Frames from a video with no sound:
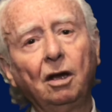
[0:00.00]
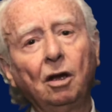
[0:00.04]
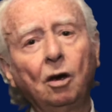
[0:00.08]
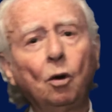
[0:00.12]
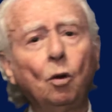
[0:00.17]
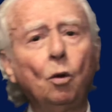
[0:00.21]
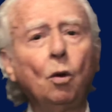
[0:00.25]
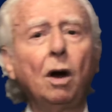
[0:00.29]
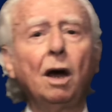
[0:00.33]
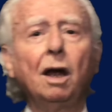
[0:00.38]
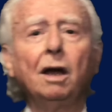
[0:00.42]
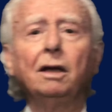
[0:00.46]

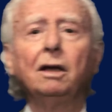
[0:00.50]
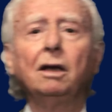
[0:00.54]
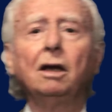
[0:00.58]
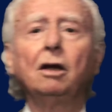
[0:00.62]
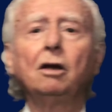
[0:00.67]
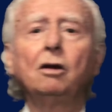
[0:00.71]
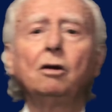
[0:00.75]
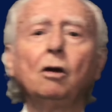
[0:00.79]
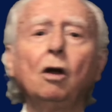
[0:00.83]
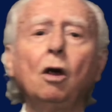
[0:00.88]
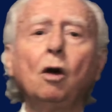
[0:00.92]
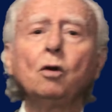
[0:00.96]

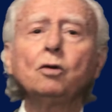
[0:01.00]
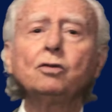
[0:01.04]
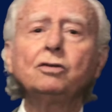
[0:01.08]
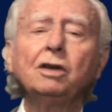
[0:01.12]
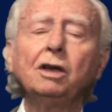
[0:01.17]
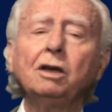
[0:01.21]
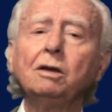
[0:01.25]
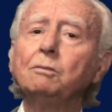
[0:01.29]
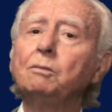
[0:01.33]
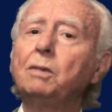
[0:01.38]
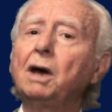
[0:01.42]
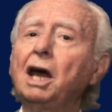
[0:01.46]
1.
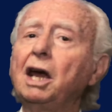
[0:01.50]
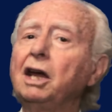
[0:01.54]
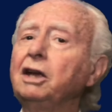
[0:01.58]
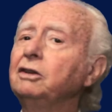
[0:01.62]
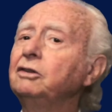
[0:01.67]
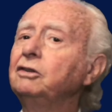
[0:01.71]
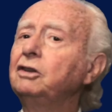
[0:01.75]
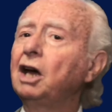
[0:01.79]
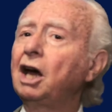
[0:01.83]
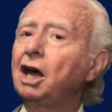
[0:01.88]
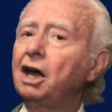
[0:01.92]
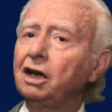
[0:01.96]
Closing by
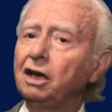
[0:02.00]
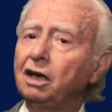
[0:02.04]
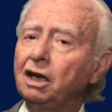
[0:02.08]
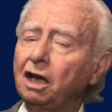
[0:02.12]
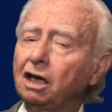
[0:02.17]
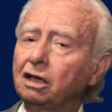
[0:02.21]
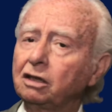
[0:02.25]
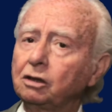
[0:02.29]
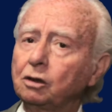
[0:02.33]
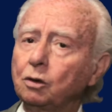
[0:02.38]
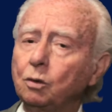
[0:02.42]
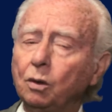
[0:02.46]

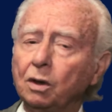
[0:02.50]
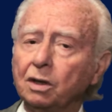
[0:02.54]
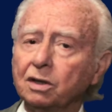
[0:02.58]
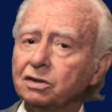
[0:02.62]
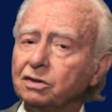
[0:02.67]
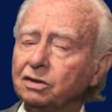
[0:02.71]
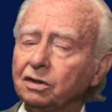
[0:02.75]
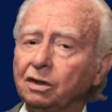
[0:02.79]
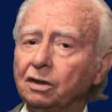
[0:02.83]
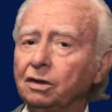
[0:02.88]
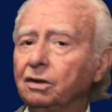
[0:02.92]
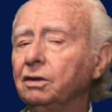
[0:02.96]
direct
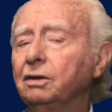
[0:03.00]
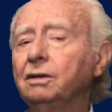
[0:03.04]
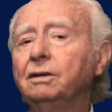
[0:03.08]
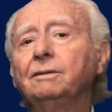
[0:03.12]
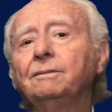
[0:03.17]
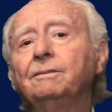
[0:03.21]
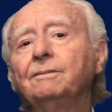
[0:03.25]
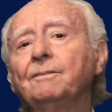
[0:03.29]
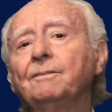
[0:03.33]
question.